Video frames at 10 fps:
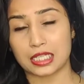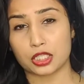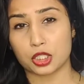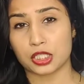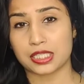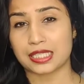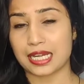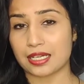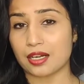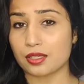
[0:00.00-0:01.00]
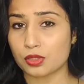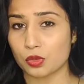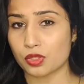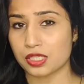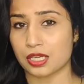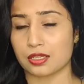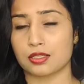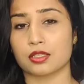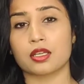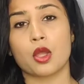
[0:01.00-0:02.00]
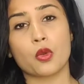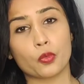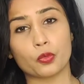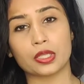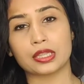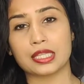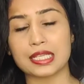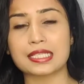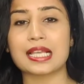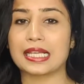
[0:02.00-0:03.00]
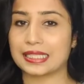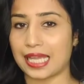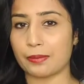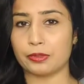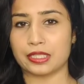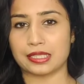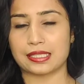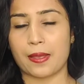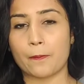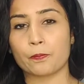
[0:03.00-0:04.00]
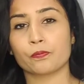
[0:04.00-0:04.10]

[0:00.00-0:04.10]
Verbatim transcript: conditions that are associated with this diabetes.